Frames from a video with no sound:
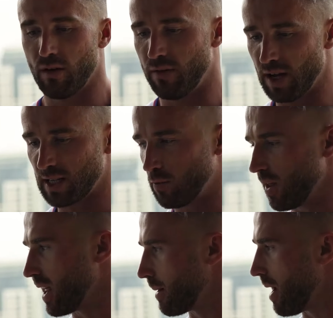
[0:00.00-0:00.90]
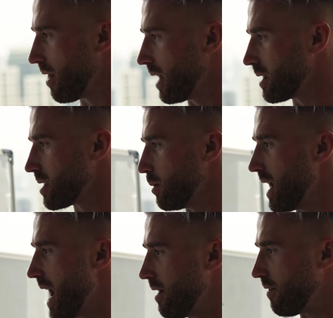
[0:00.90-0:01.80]
first, if we think about things, so we
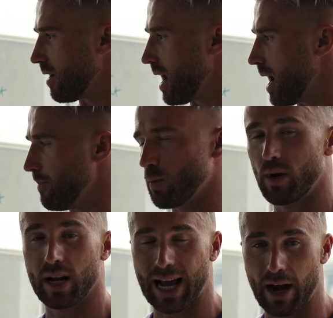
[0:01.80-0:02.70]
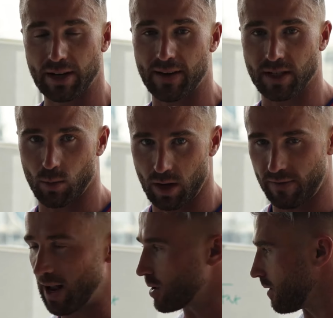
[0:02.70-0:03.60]
have, um, we're in a calorie deficit, we're in a
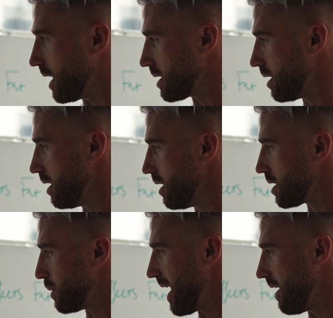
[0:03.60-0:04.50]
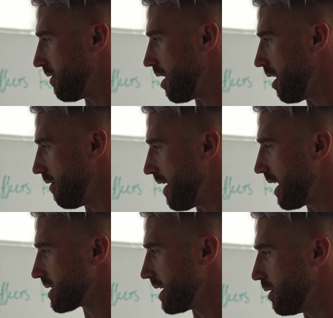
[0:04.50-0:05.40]
fat loss phase. So we have our
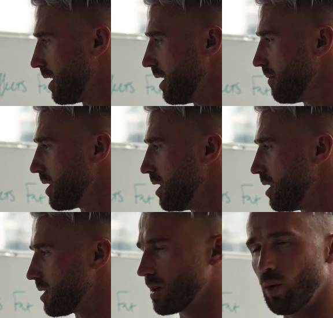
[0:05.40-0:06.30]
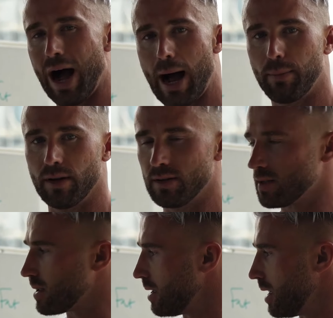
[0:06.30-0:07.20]
fat cell here. So what
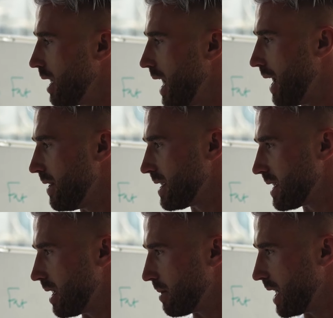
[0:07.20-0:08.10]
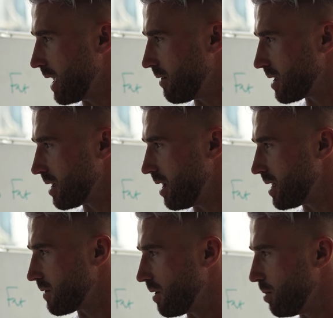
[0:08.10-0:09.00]
happens, uh, this is at the beginning of this
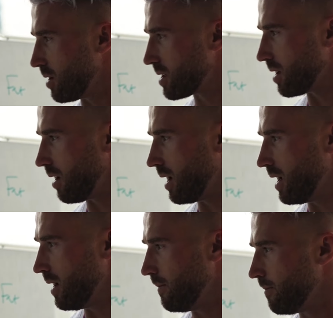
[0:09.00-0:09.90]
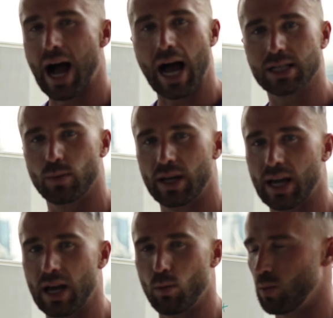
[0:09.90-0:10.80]
diet, so we put start here. As we
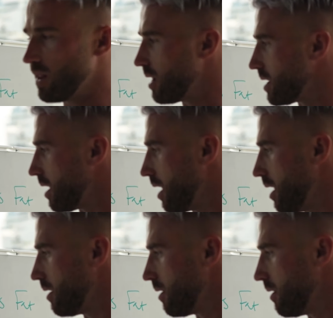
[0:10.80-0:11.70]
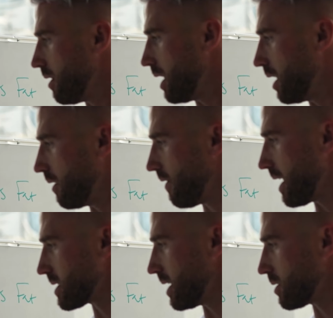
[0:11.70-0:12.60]
get within a diet, the
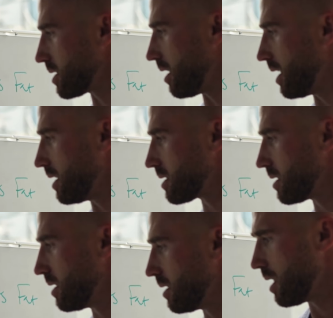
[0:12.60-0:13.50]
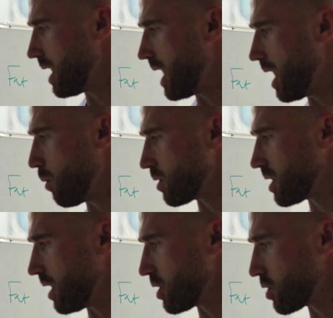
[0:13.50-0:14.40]
fat cell size uh, will
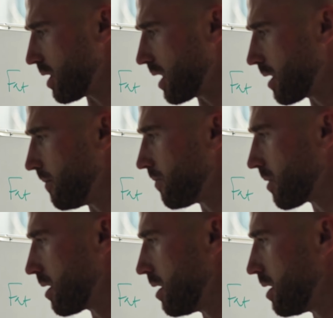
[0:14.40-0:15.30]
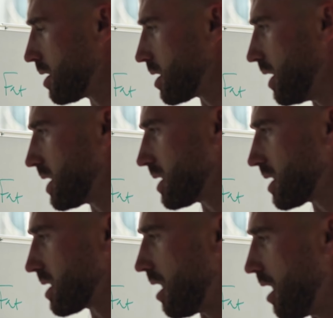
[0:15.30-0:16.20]
start to shrink. So this is the
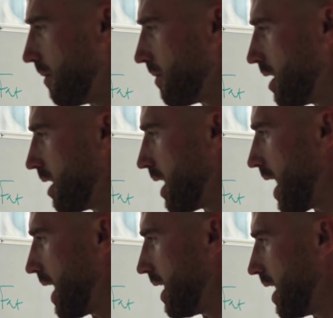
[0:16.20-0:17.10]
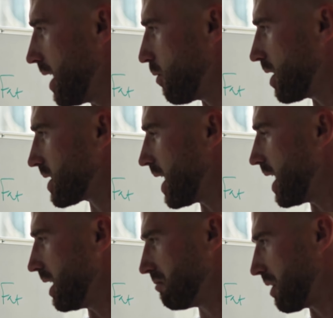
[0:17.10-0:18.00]
start, and then if we
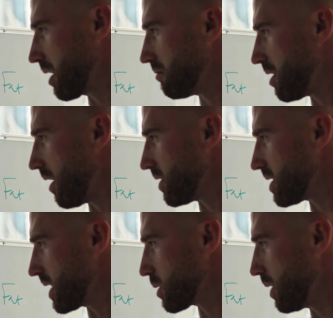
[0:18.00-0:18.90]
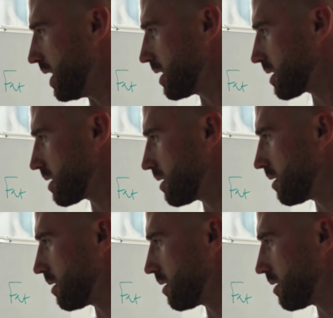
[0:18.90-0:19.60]
say like after six weeks,